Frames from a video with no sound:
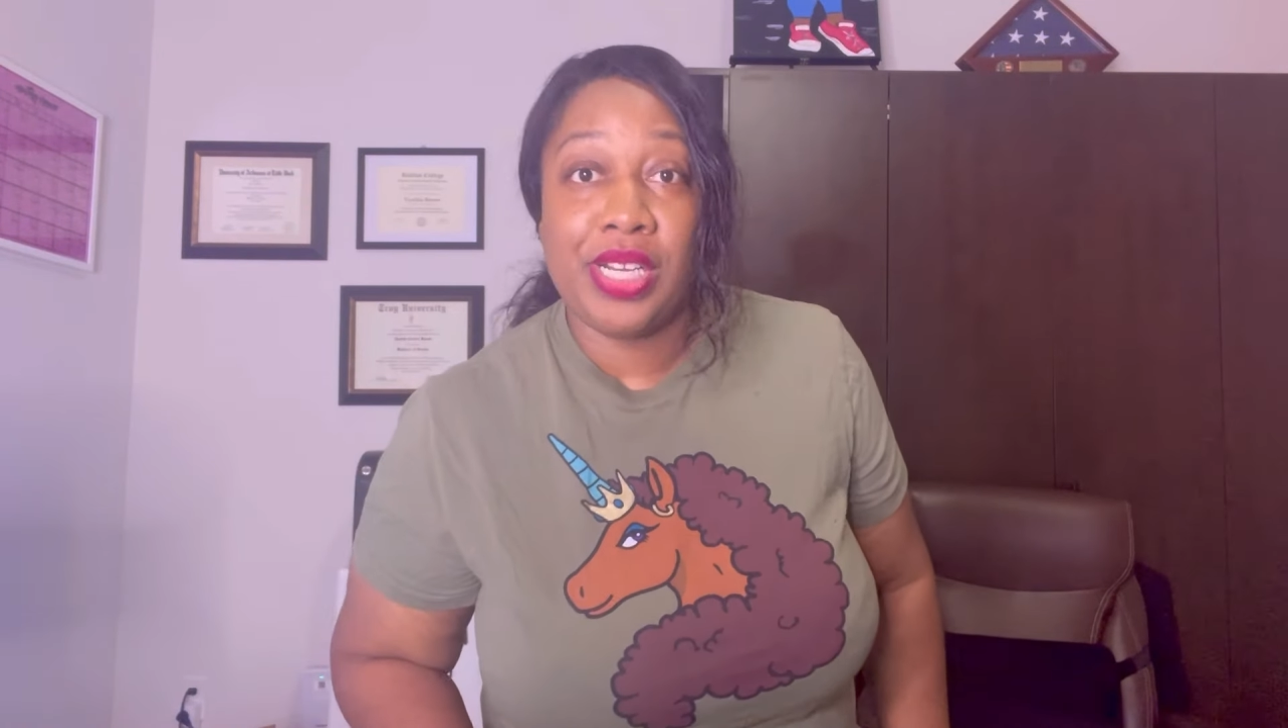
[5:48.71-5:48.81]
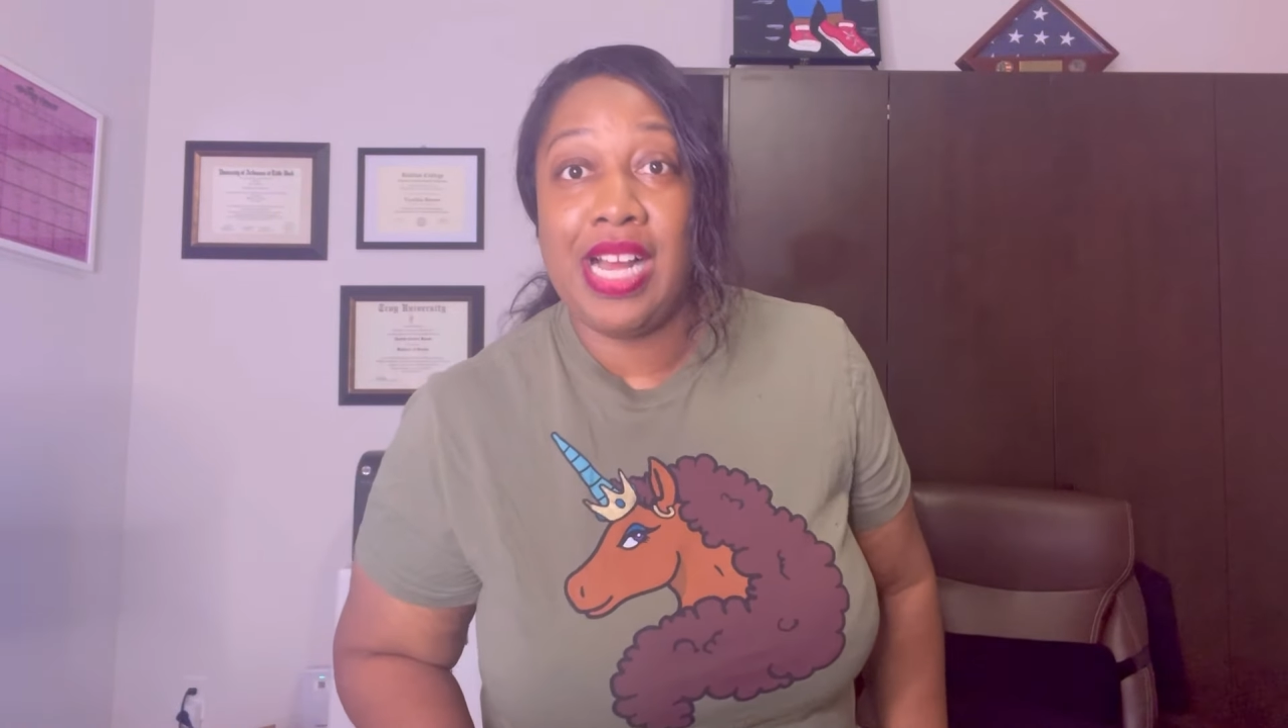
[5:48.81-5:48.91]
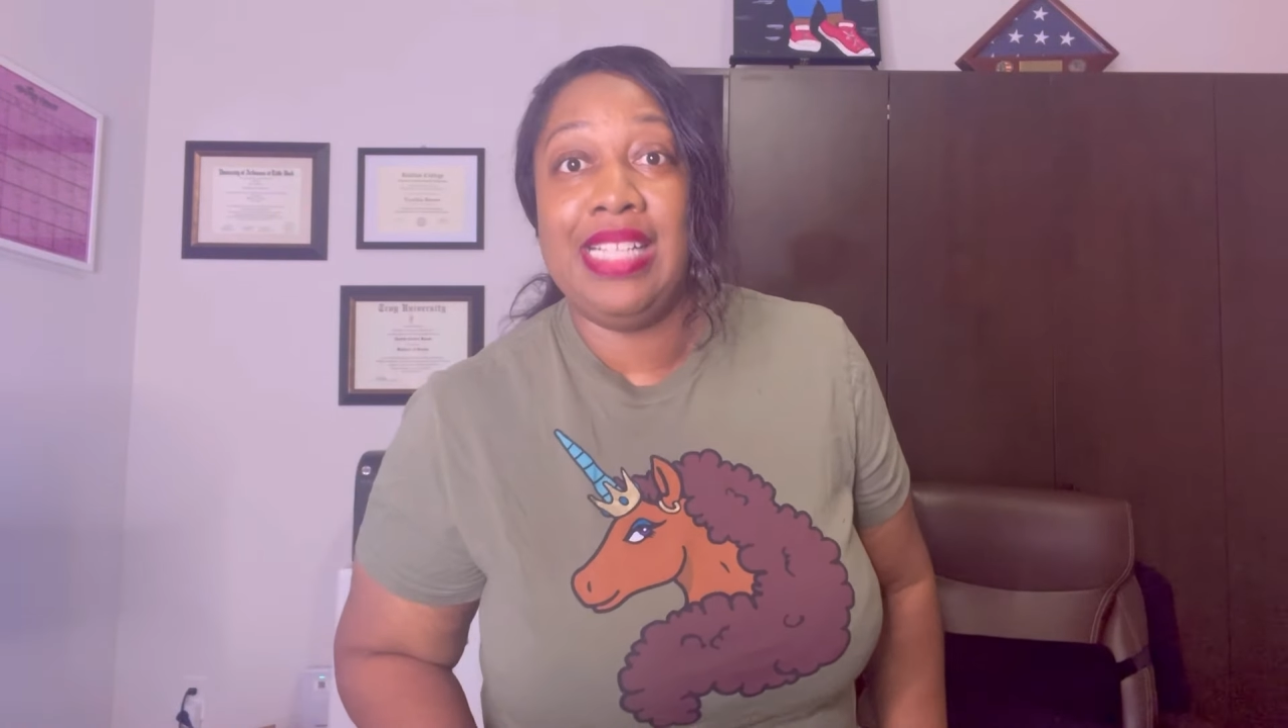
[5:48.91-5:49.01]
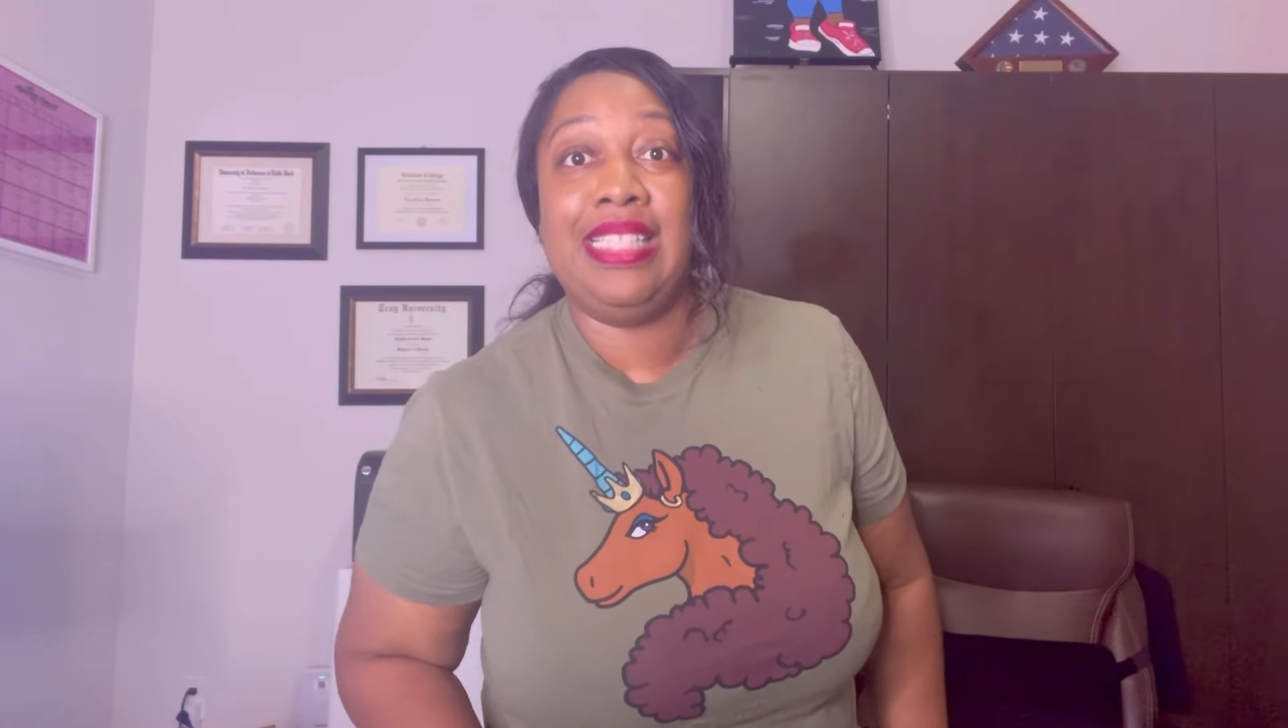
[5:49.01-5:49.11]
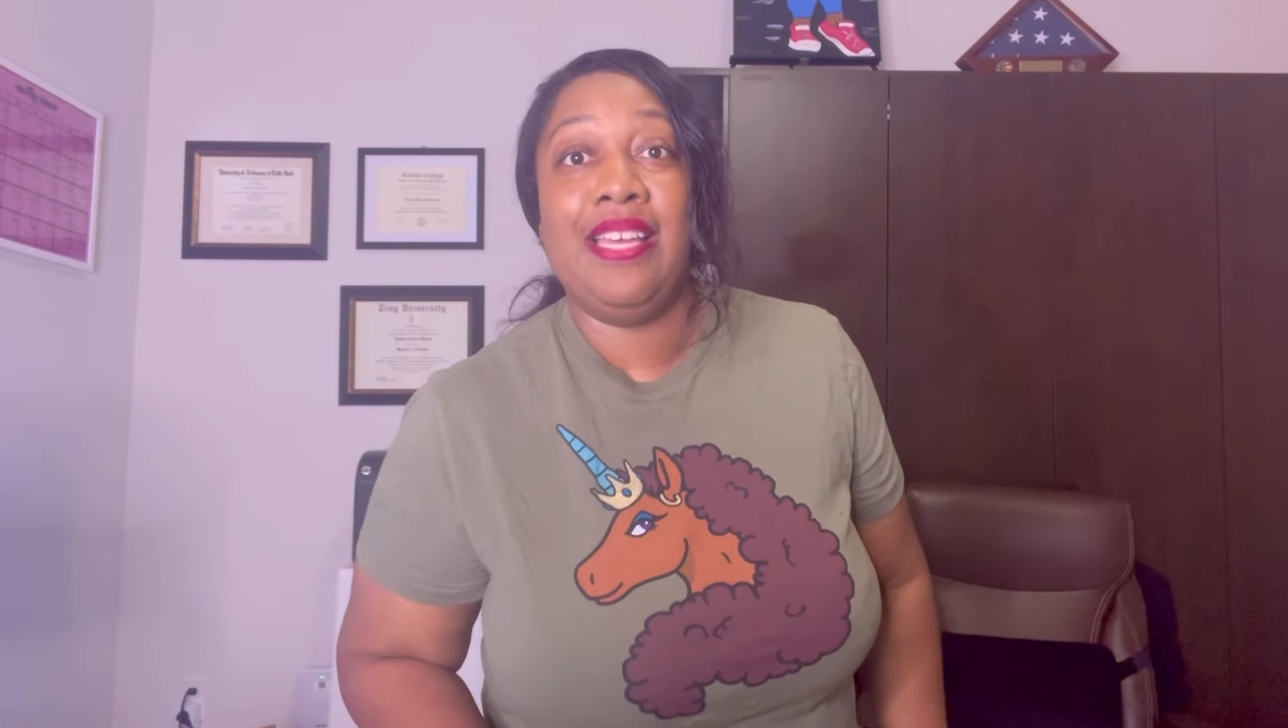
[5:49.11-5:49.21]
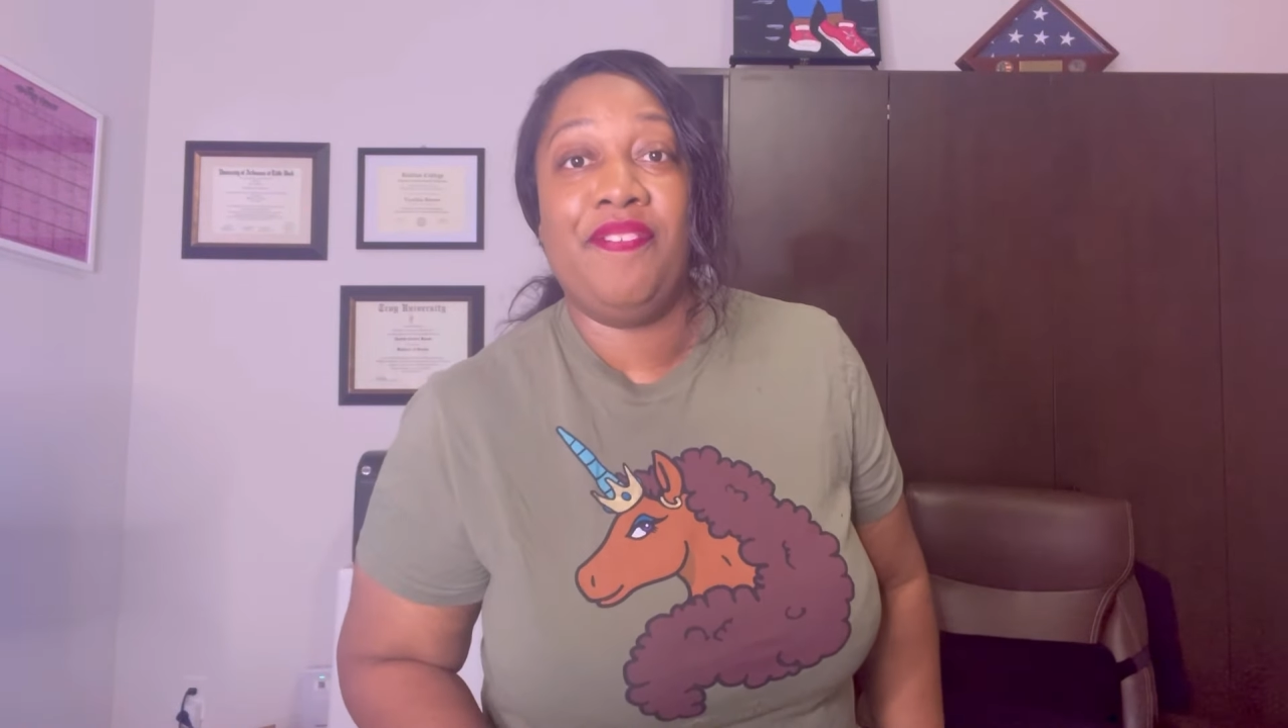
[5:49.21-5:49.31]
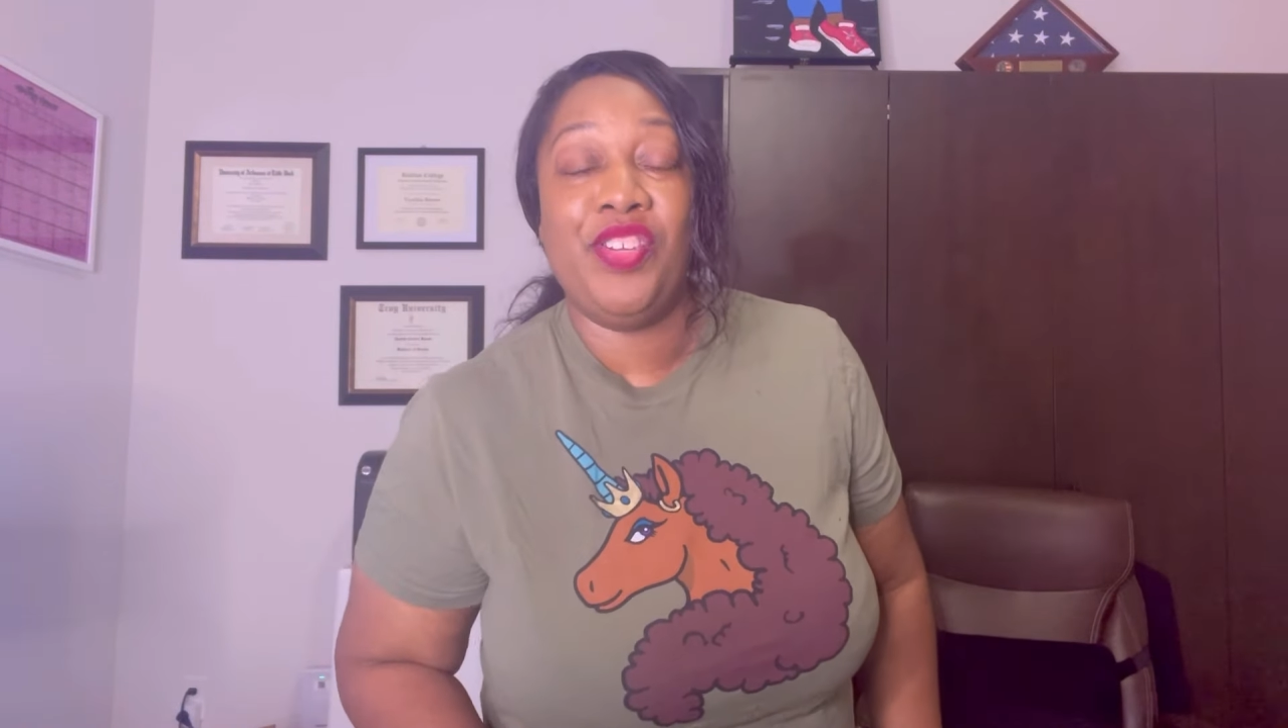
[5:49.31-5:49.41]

content